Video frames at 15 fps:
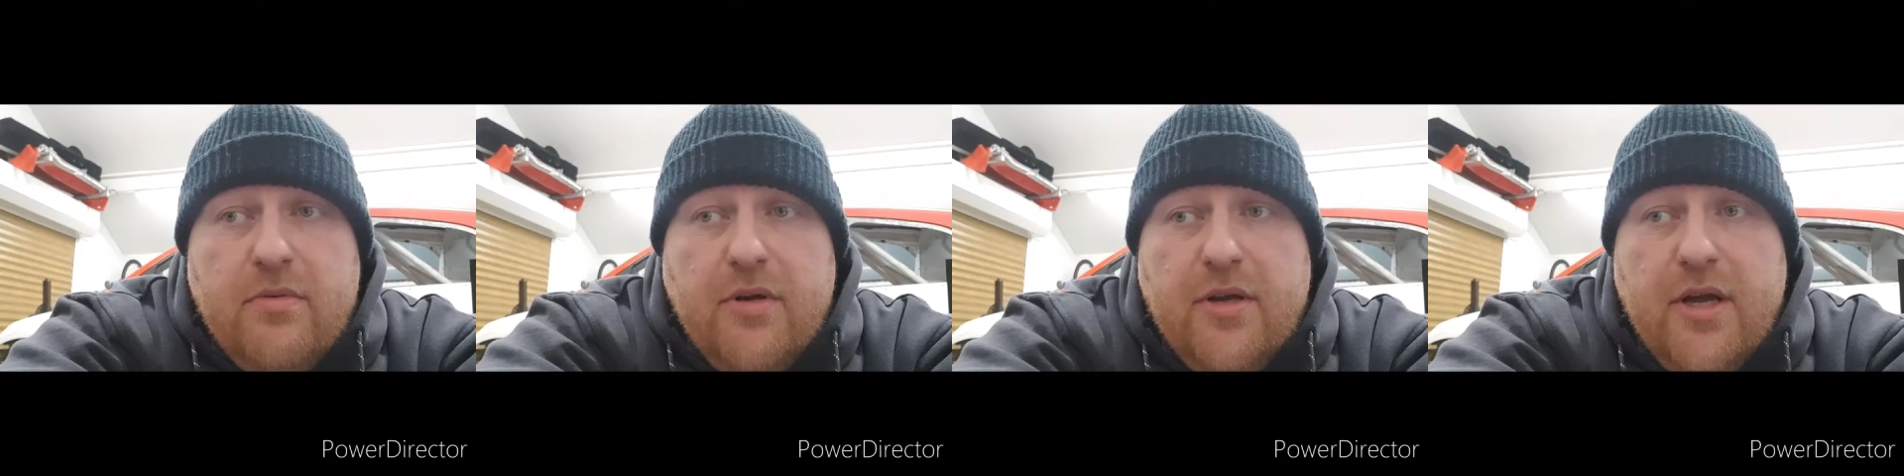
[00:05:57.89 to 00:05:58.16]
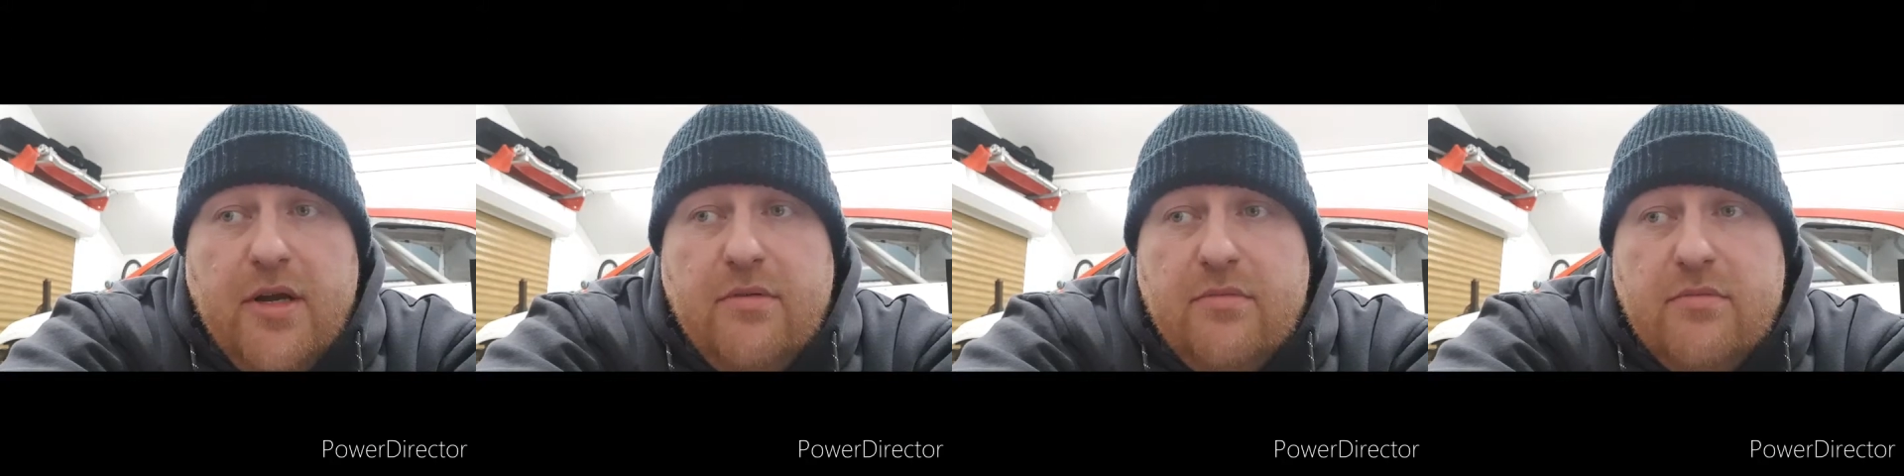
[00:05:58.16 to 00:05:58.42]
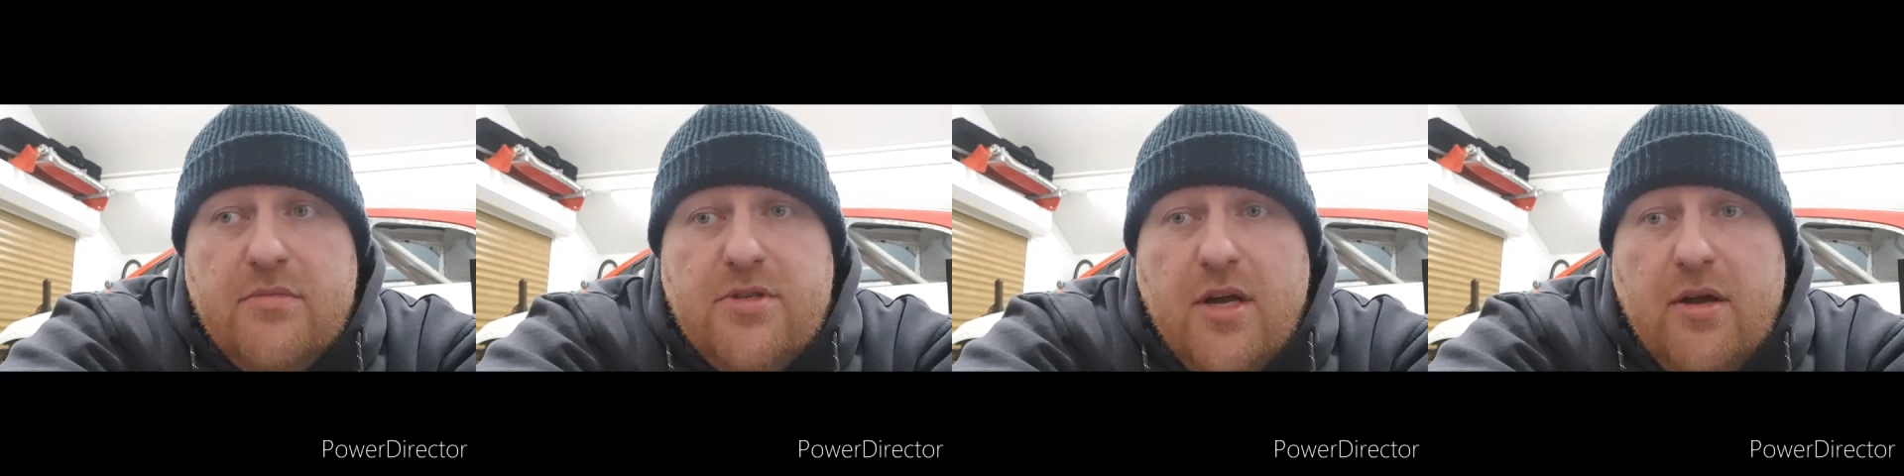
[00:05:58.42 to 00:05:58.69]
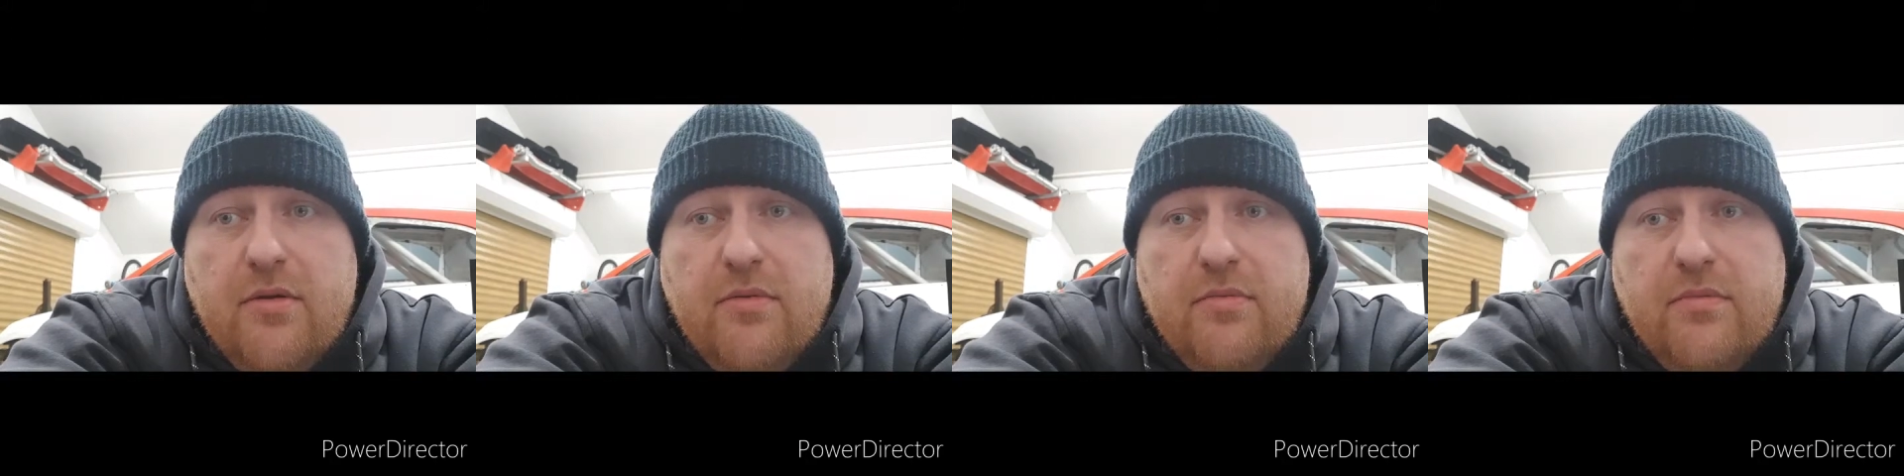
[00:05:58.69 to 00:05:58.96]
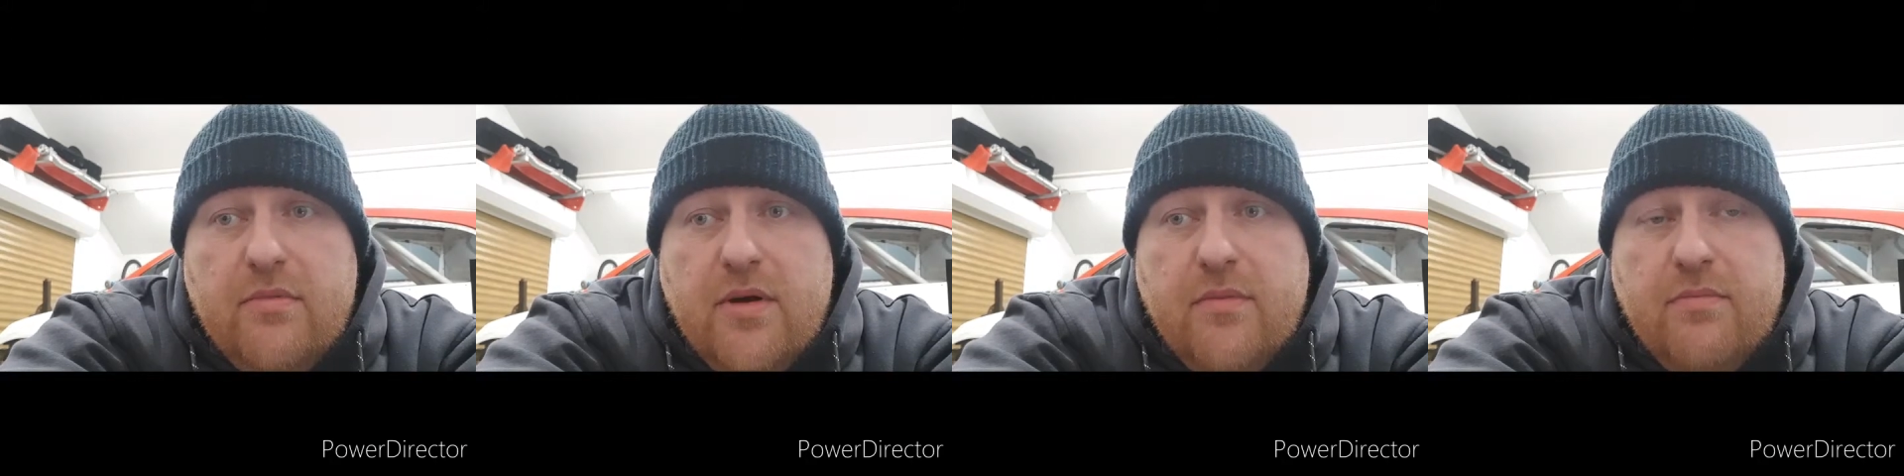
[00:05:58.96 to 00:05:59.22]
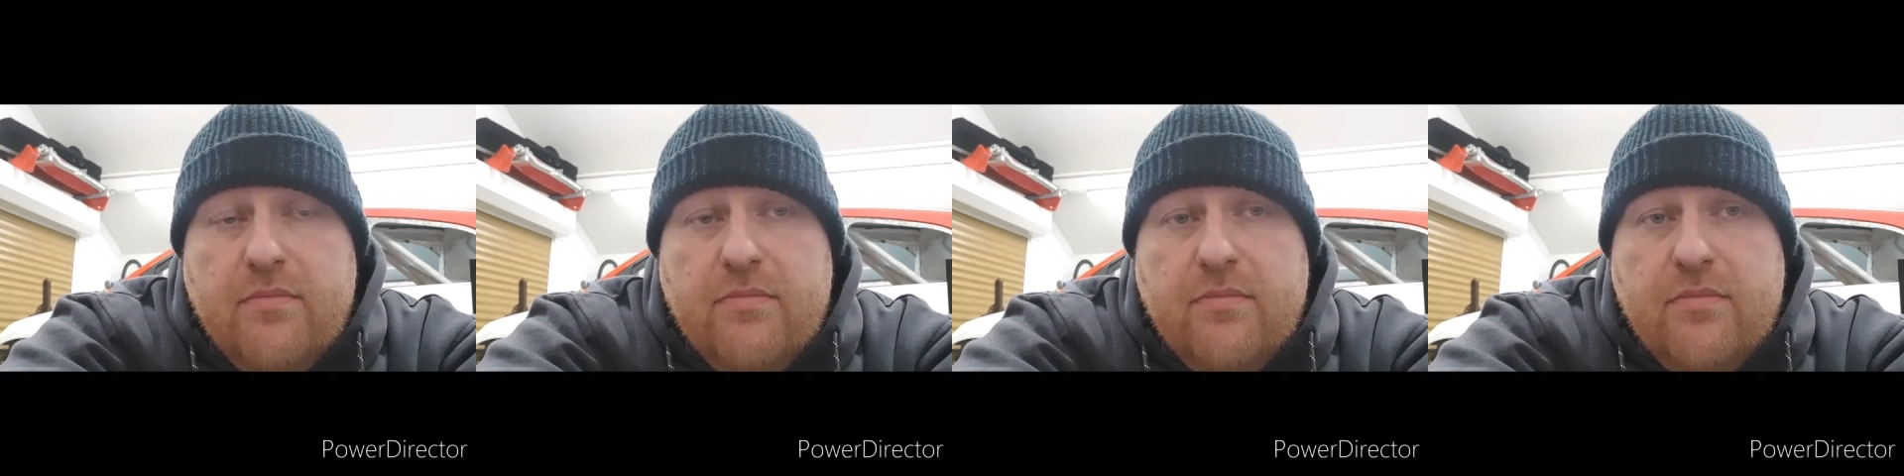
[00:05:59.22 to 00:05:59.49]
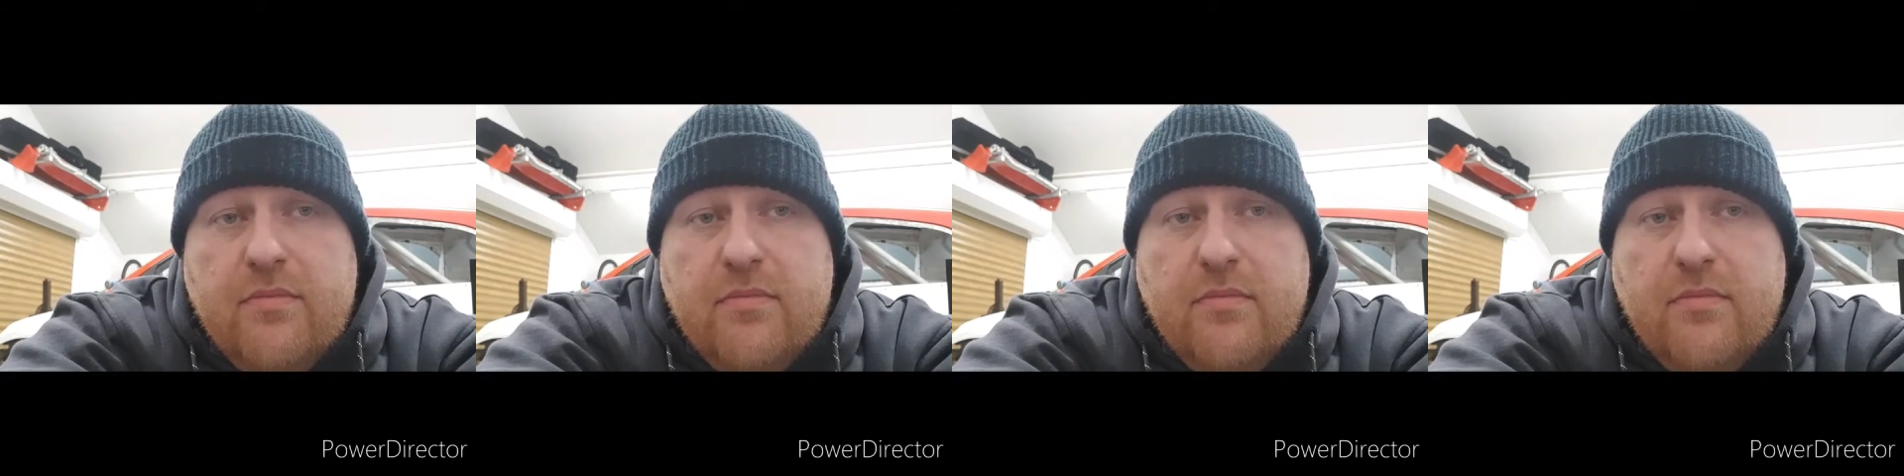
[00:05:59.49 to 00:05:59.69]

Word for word: you know. So I'm, um,